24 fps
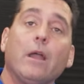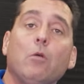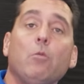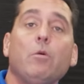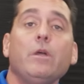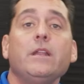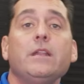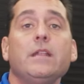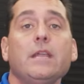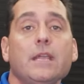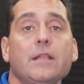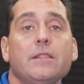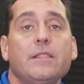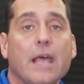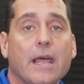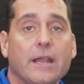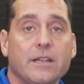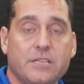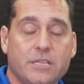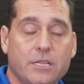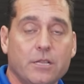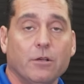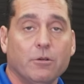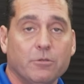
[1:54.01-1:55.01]
do we need
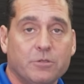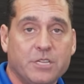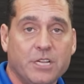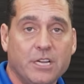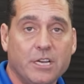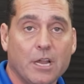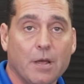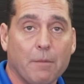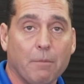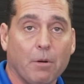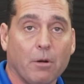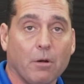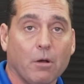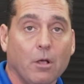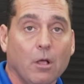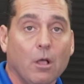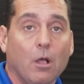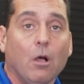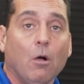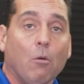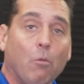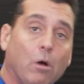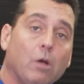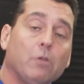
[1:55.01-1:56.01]
that DOT number?
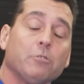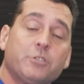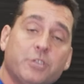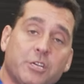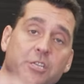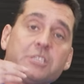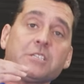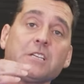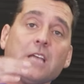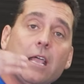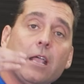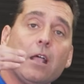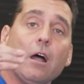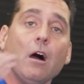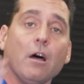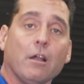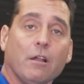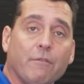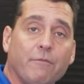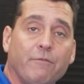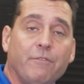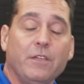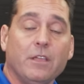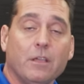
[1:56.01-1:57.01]
Well, just like on
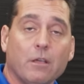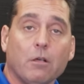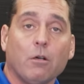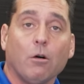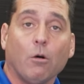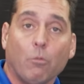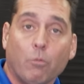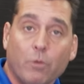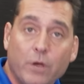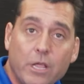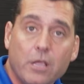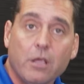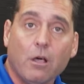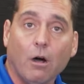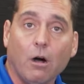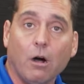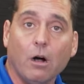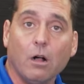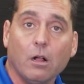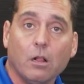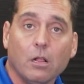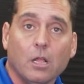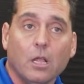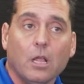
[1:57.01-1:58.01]
a vehicle
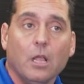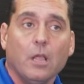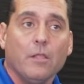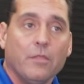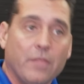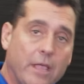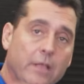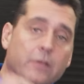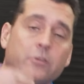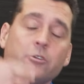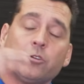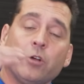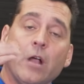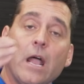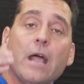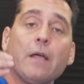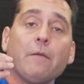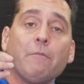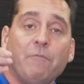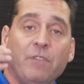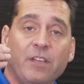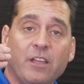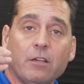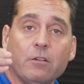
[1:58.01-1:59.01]
recall, they
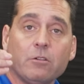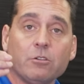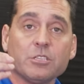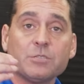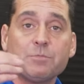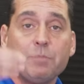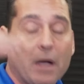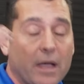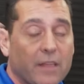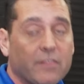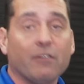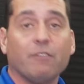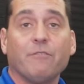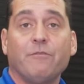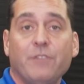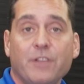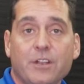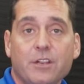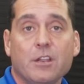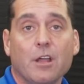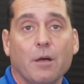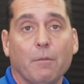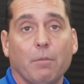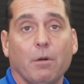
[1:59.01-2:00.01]
track vehicles by their
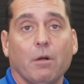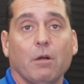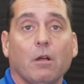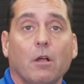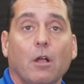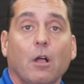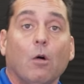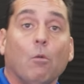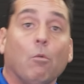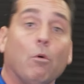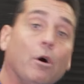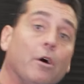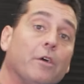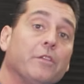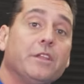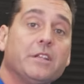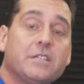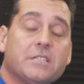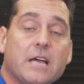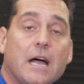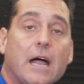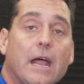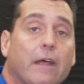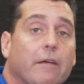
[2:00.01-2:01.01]
VIN number. Well, in the
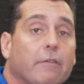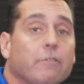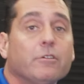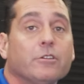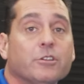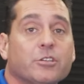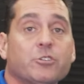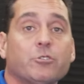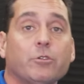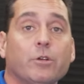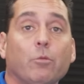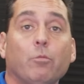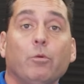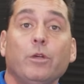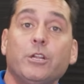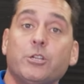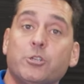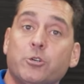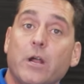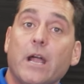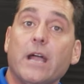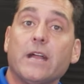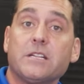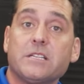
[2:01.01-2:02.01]
tire industry, we
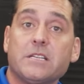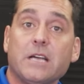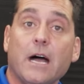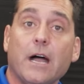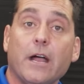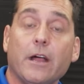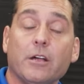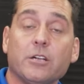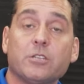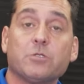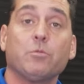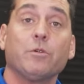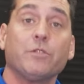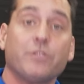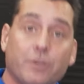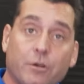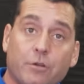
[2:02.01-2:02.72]
track tires with